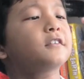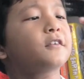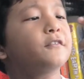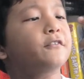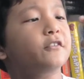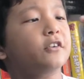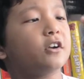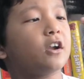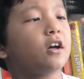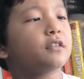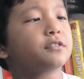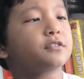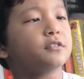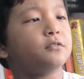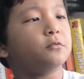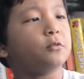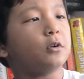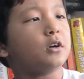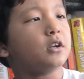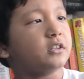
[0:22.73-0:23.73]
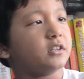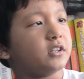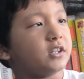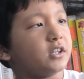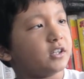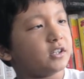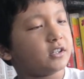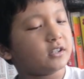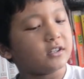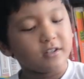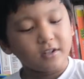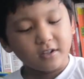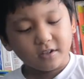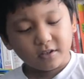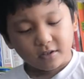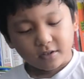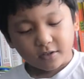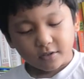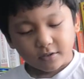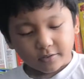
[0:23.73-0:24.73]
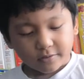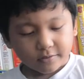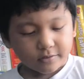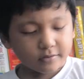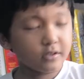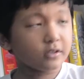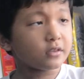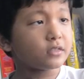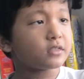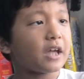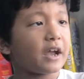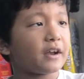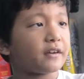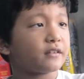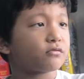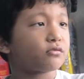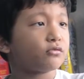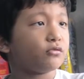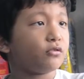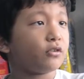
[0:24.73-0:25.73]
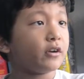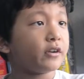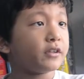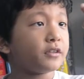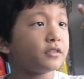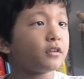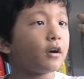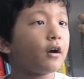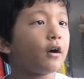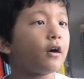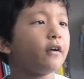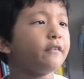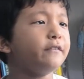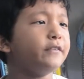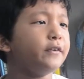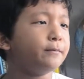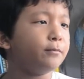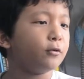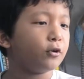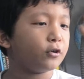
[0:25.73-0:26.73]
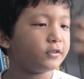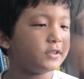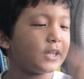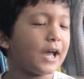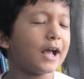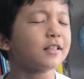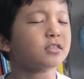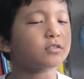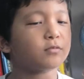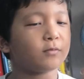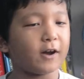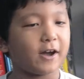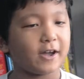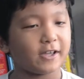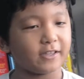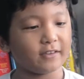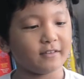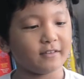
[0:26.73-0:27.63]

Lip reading: of grass in one day. This dinosaur is a herbivore, that's why.